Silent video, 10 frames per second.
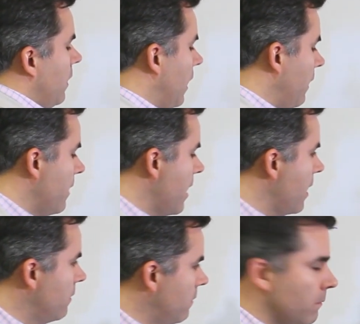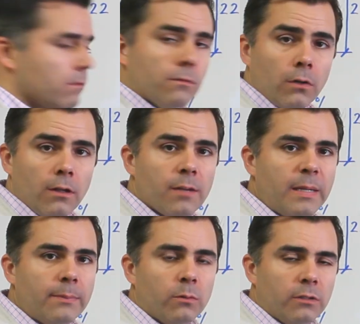And that, for a lot of
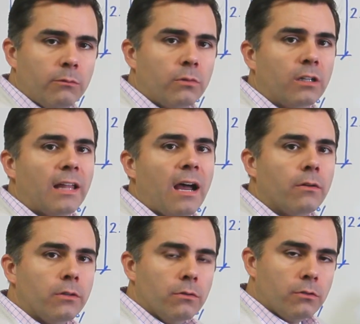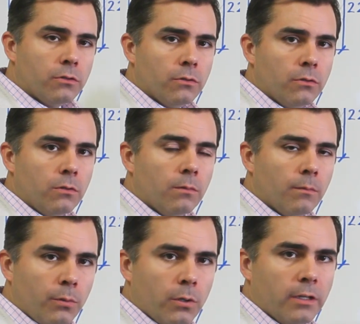people, would allow you to
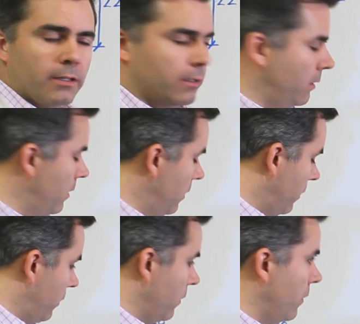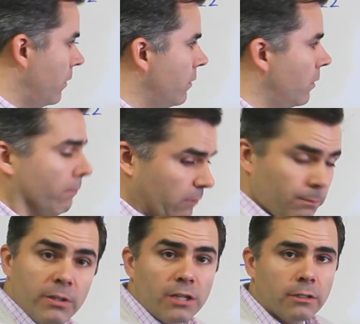put a third or
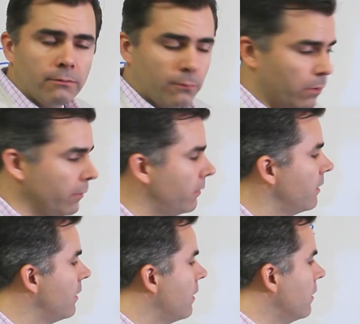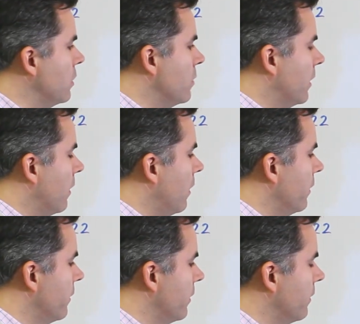potentially a fourth unit
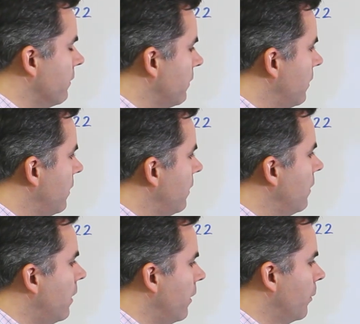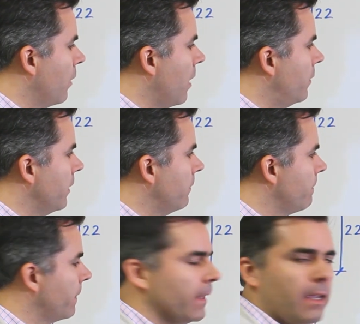on the property.
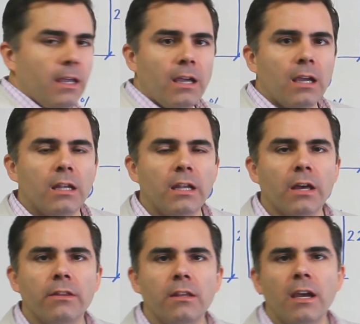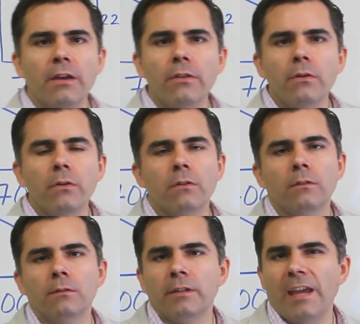Now the other
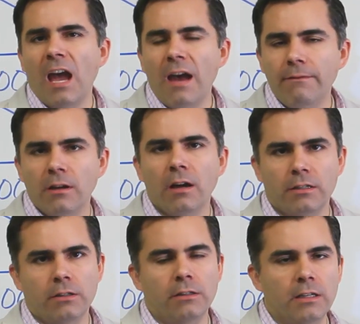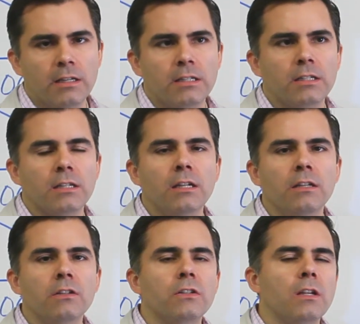caveat to this
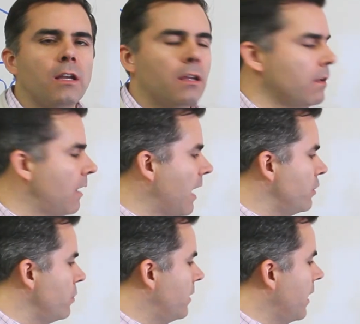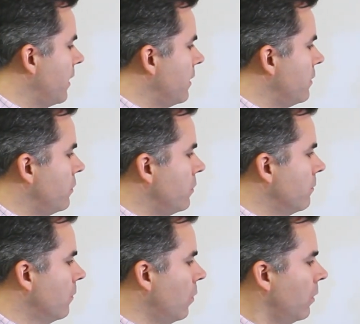is as you get into
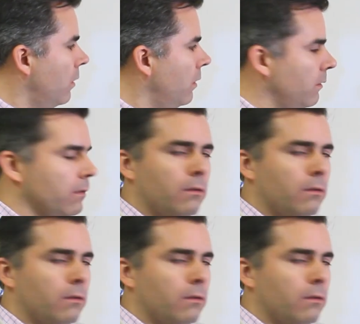more